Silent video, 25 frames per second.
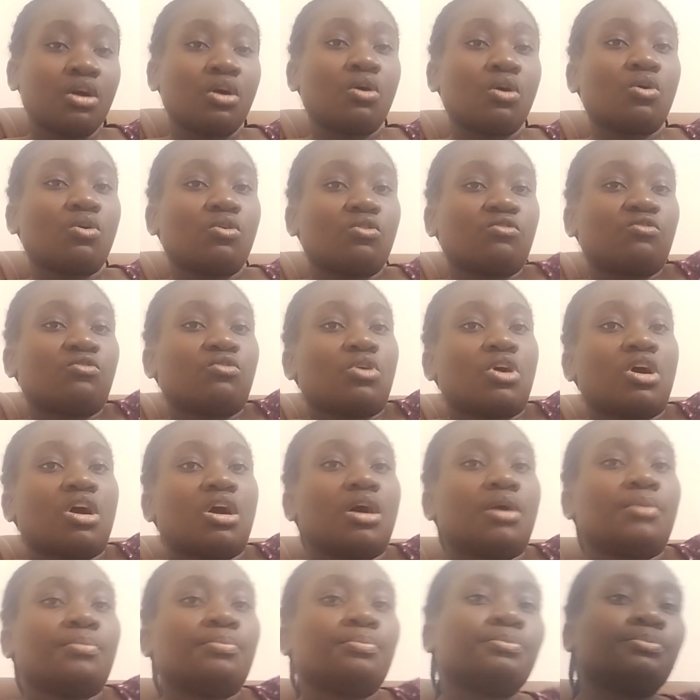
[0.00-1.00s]

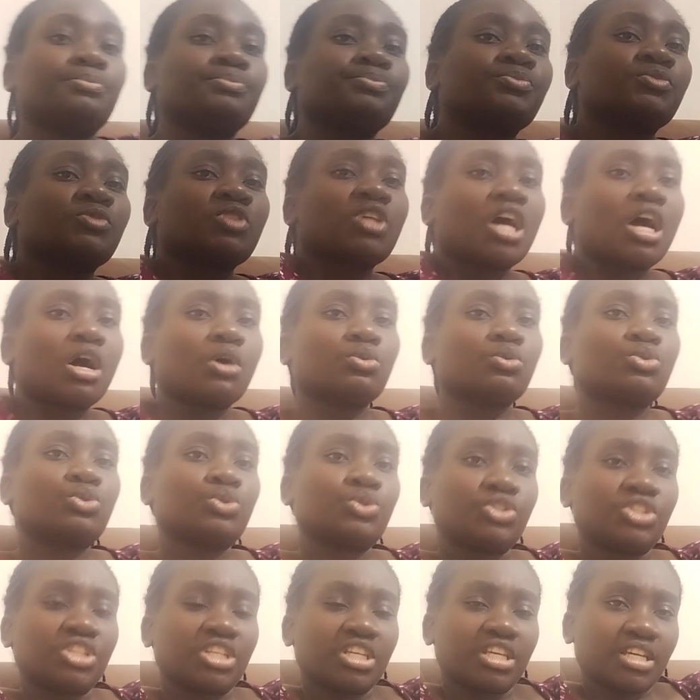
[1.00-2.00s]
of how to
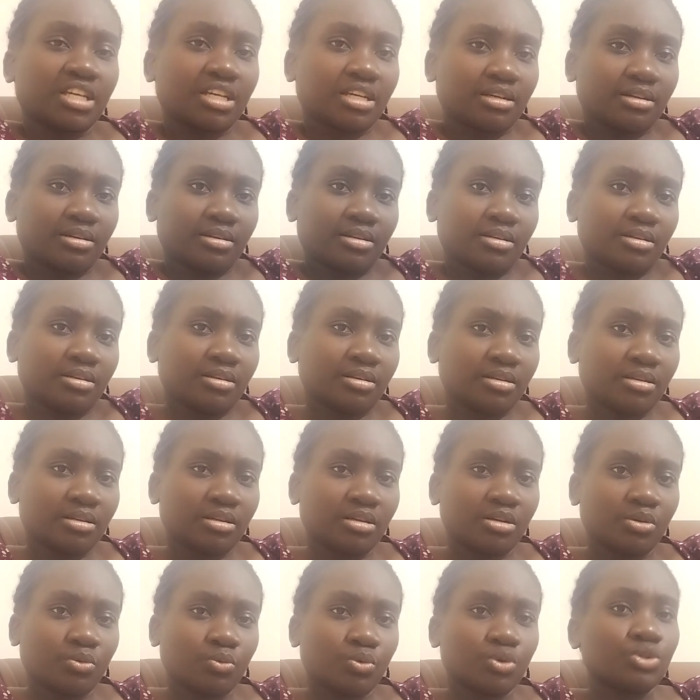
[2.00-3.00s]
check,
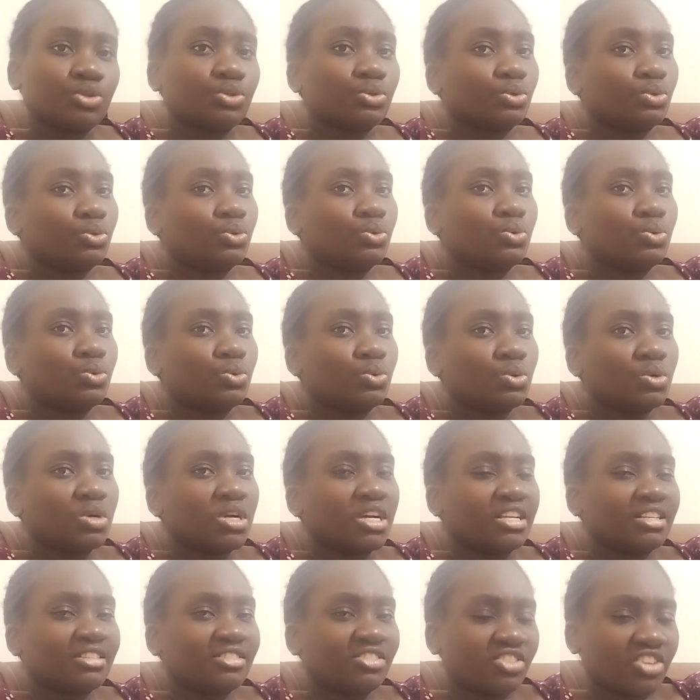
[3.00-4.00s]
what to do,
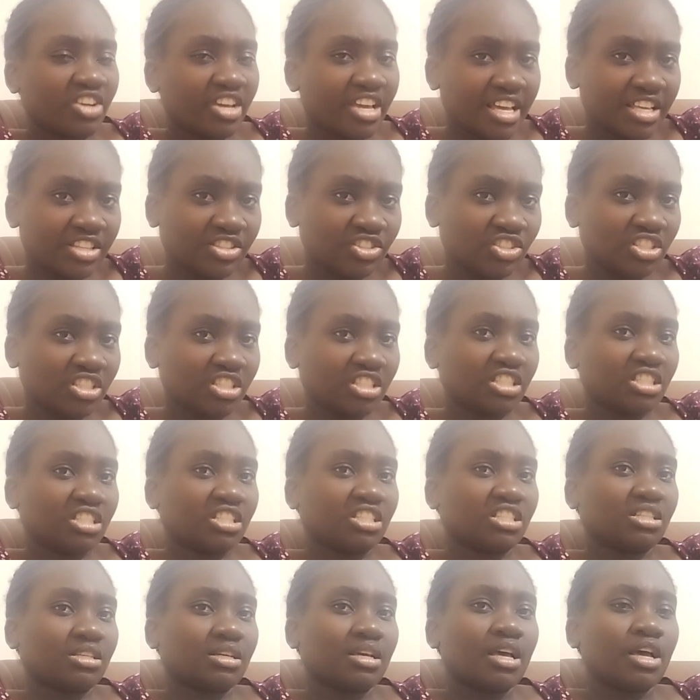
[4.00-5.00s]

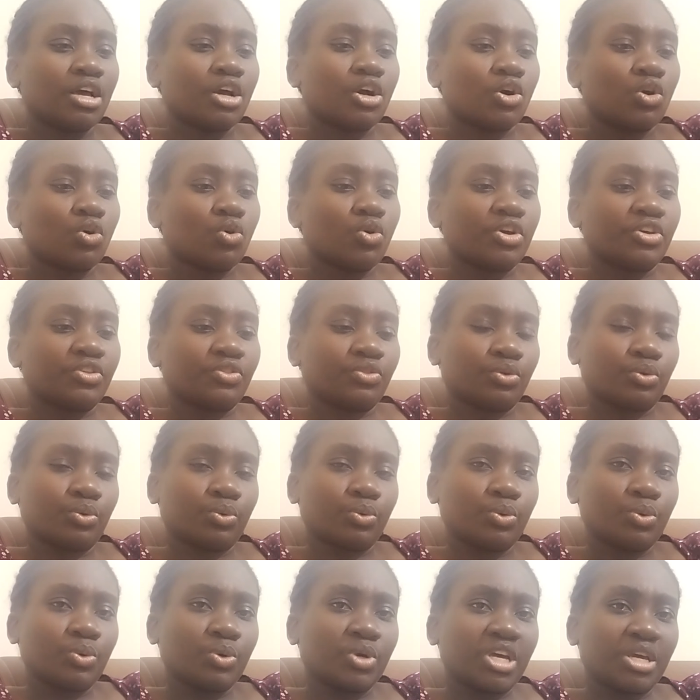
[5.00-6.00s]
triaging, going
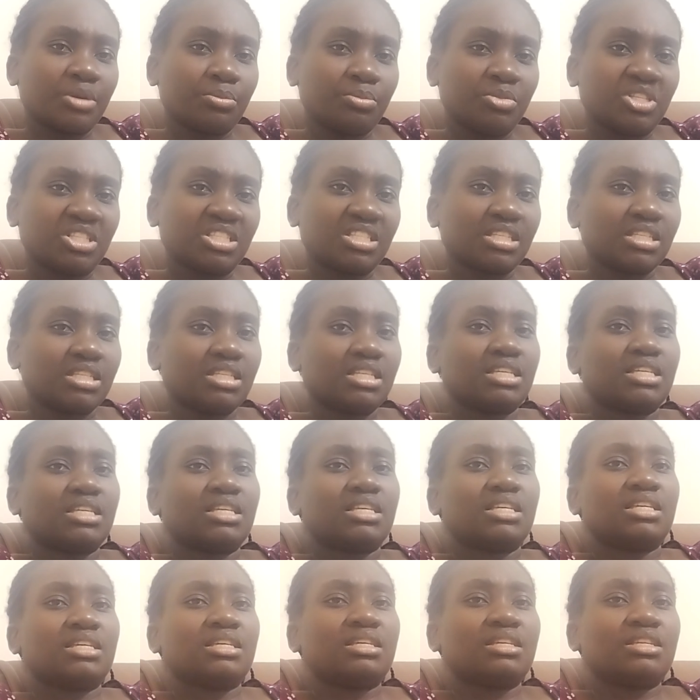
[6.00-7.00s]
through
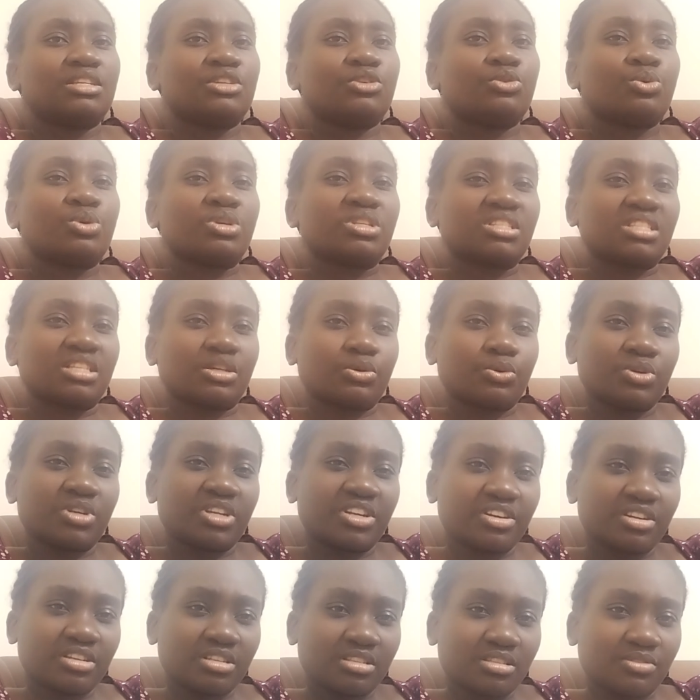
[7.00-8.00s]
ABCDE, doing
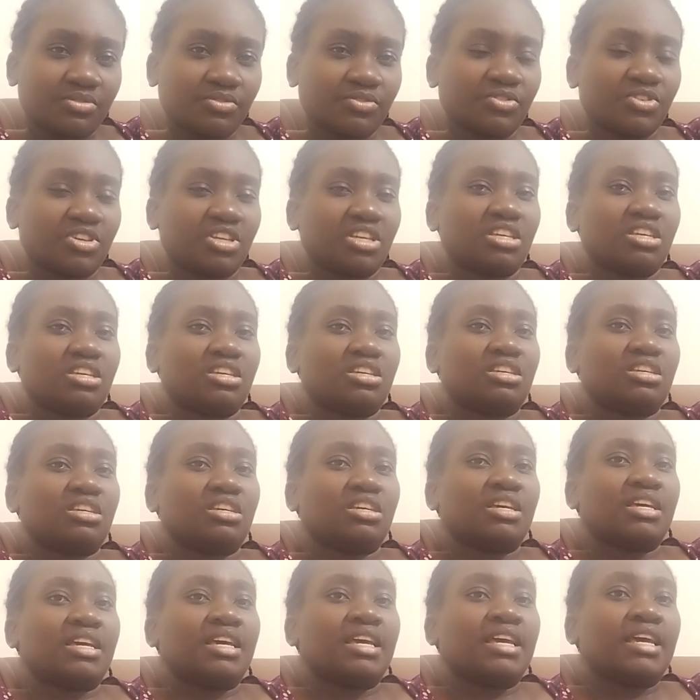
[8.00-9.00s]
secondary survey,
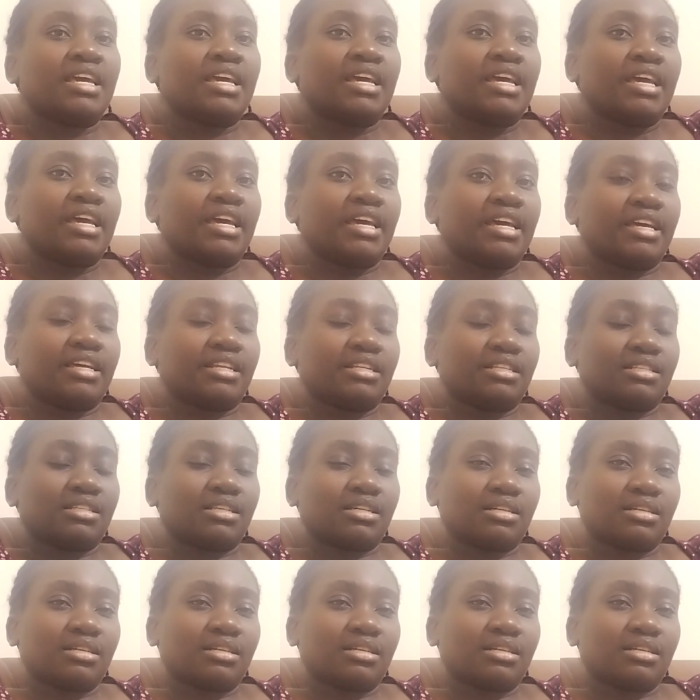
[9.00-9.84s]
and